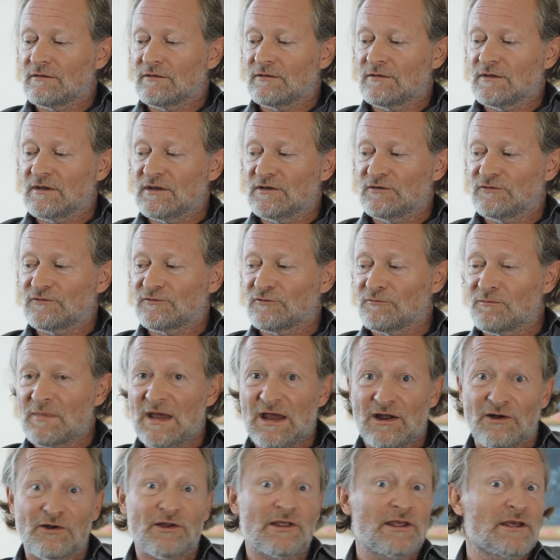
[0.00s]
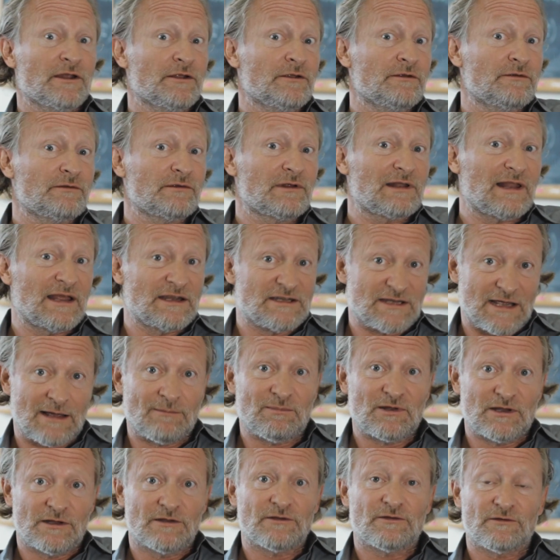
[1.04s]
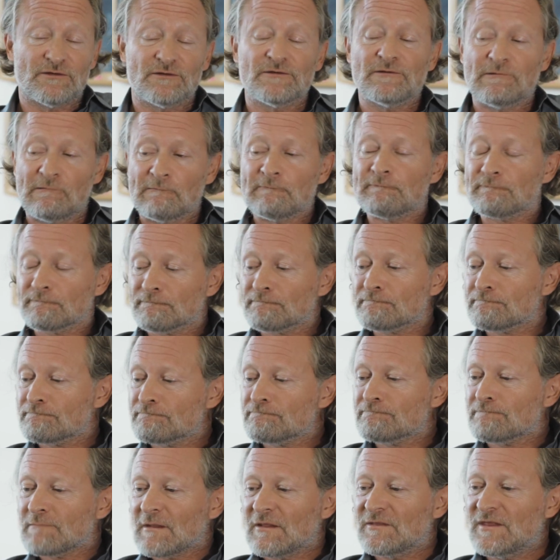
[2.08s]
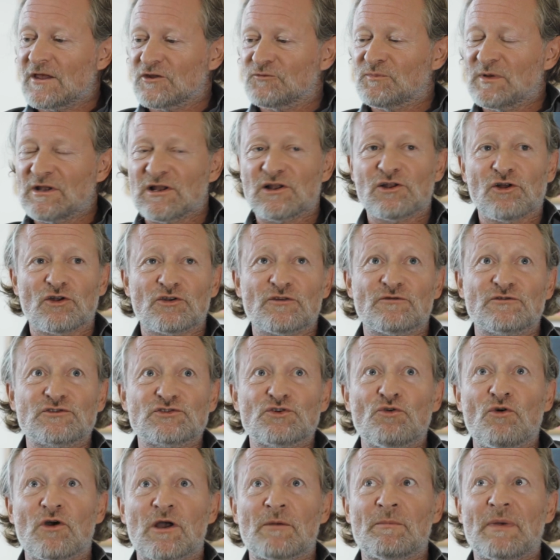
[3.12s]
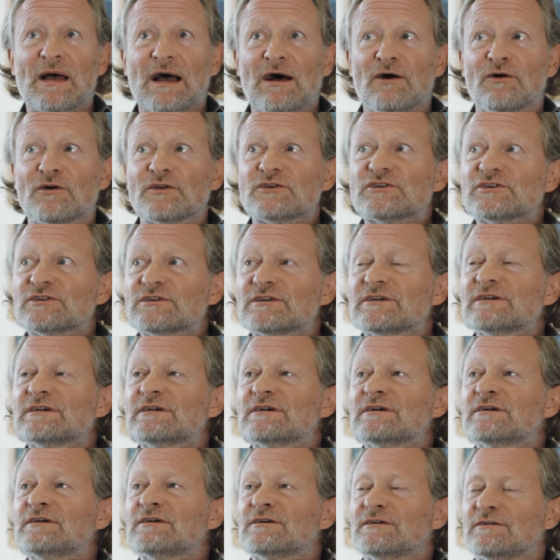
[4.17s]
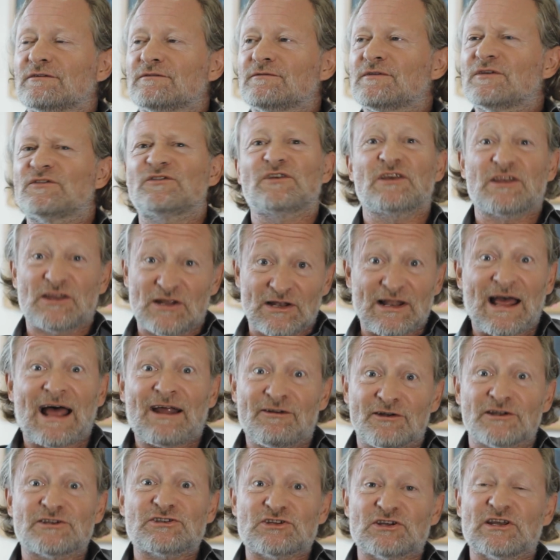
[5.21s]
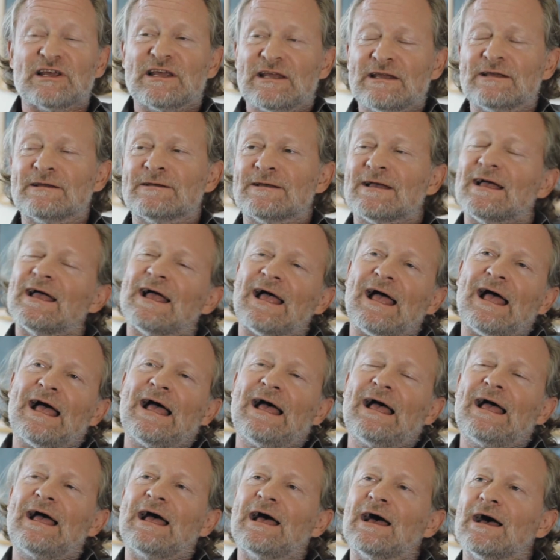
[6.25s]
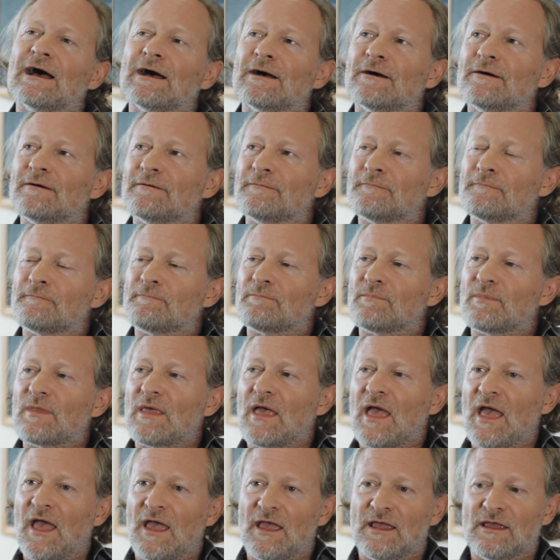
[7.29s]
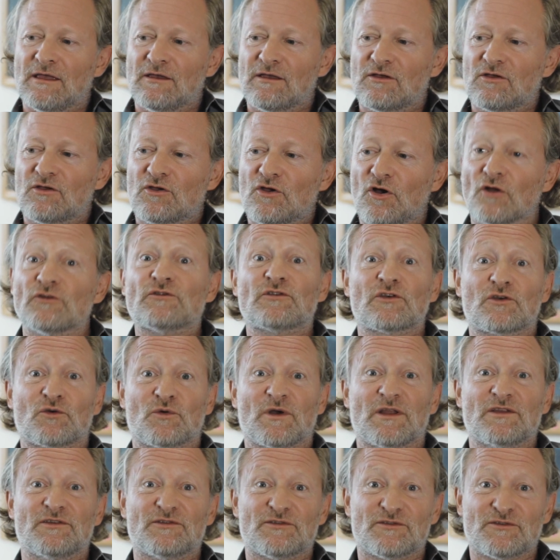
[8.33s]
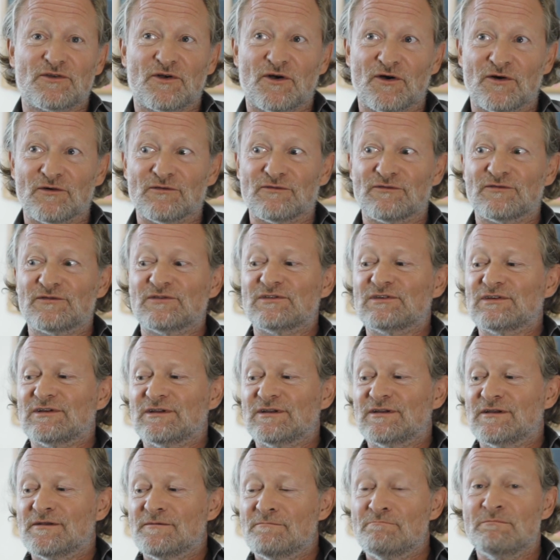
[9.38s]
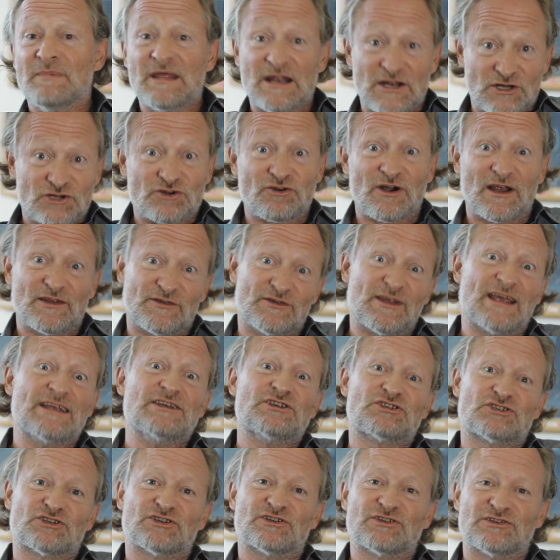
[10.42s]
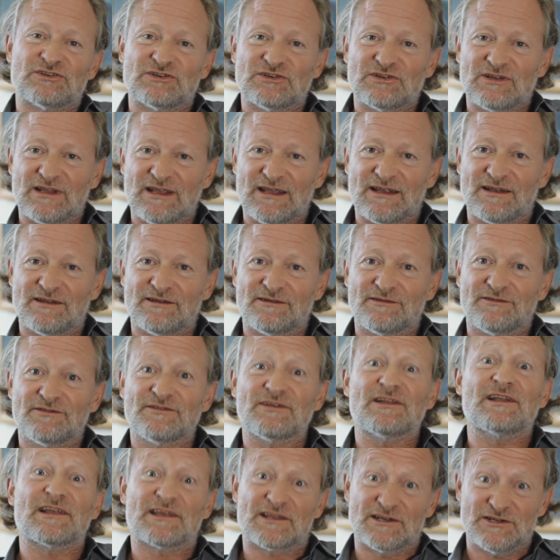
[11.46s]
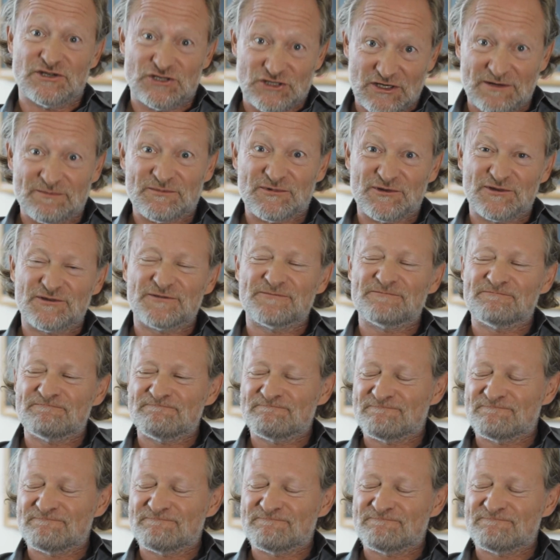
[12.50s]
the Sumerian clay tablets. There's been a lot of talk about the singularity, uh, a consequence of miniaturization in silicon chips,